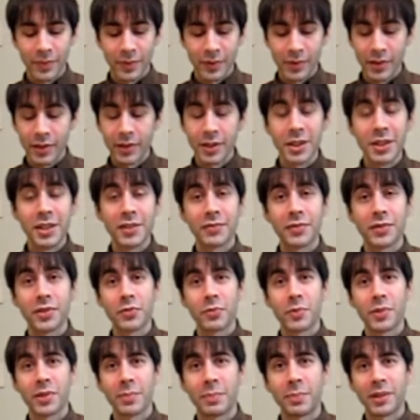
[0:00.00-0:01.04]
The only difference
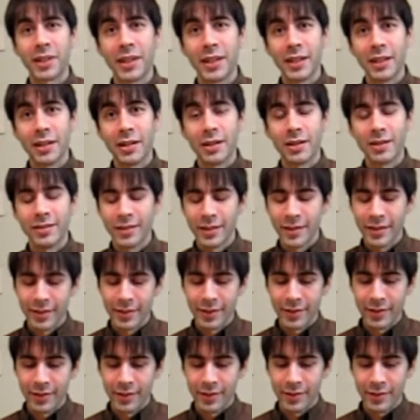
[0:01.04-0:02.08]
with the plane iron
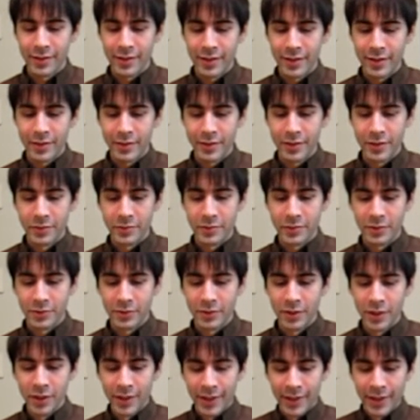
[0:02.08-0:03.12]
is that you
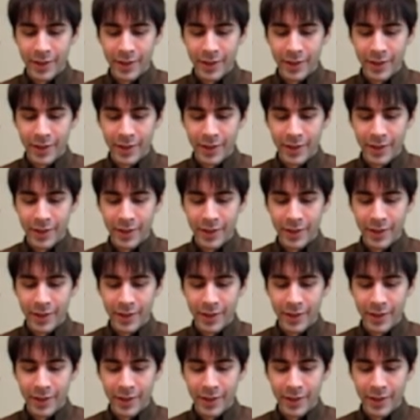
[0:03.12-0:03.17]
will